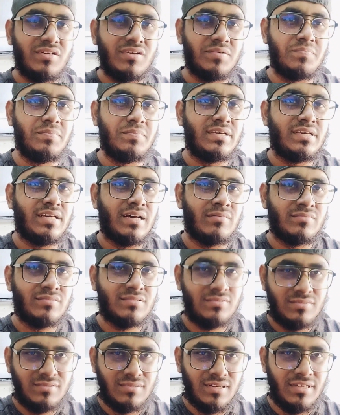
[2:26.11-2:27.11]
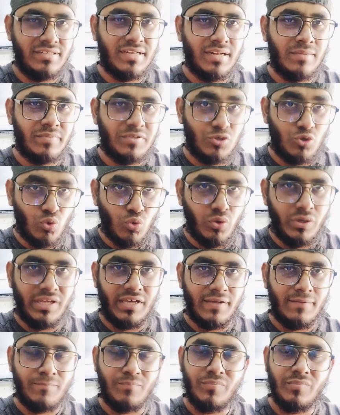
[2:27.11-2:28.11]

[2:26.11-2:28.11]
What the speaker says: it becomes little bit woody,